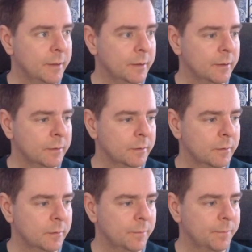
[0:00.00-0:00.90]
and
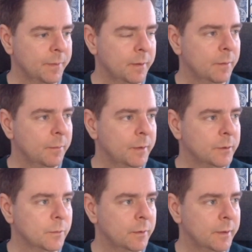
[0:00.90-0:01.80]

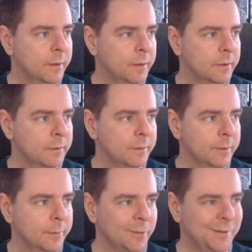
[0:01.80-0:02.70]
page 1, and there we go.